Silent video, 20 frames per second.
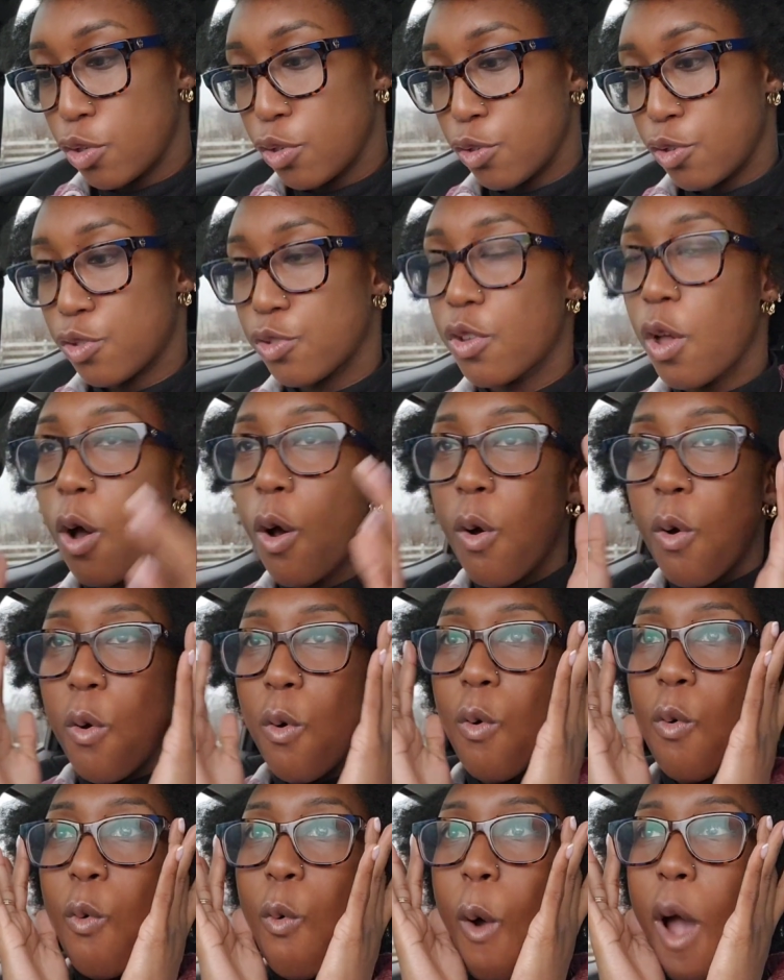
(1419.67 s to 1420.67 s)

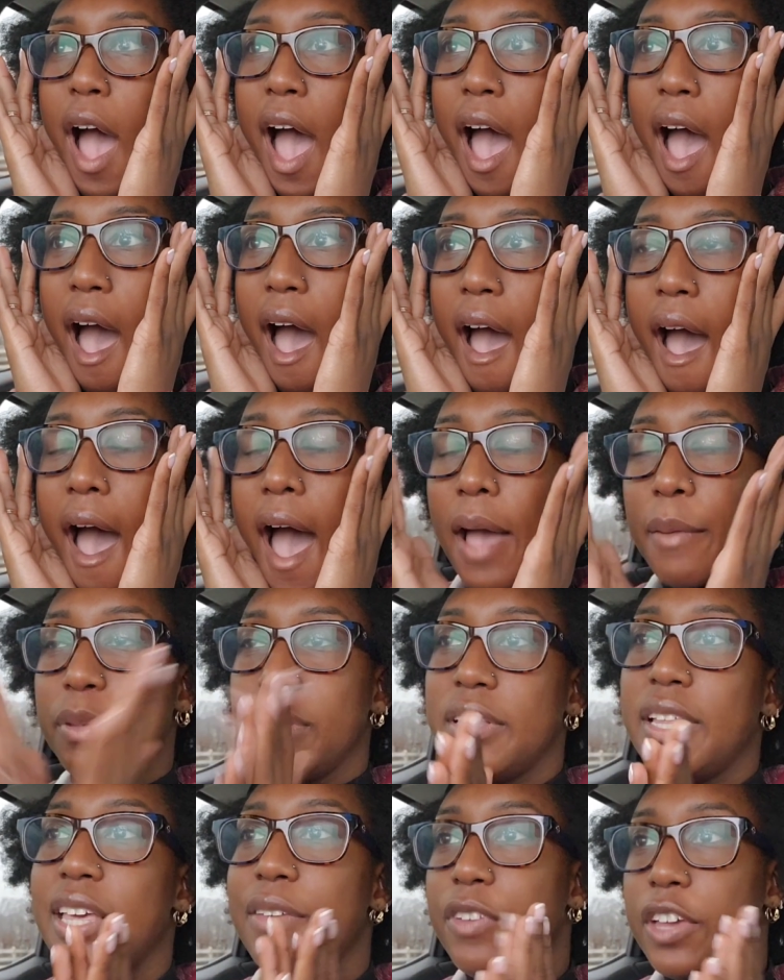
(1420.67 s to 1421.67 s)
so i
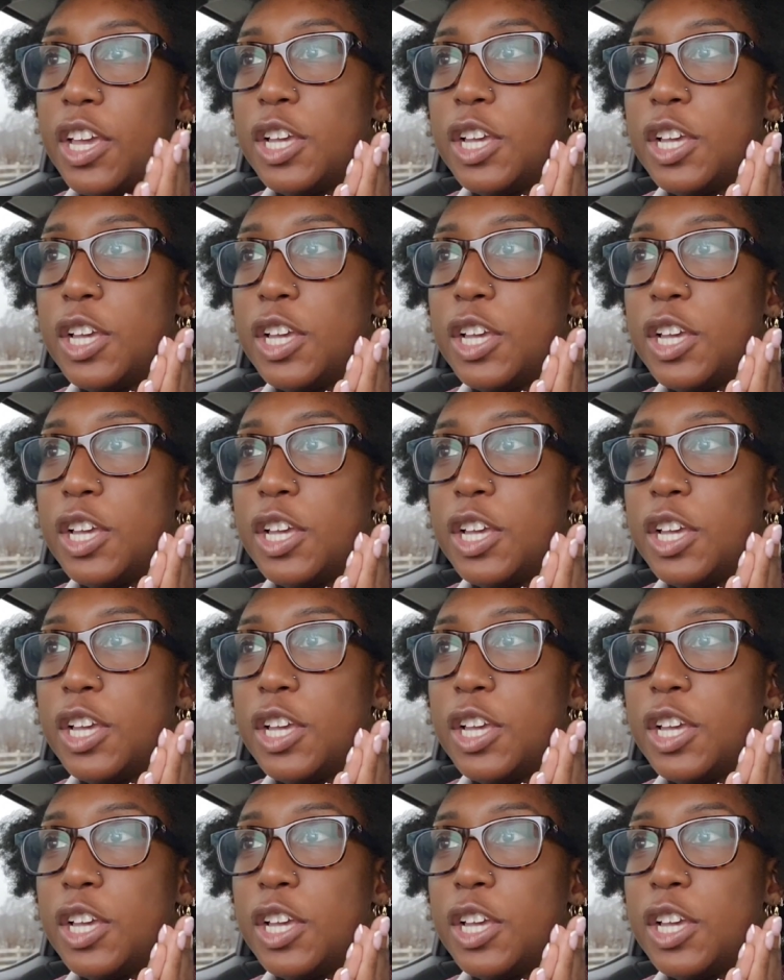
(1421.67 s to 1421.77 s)
believe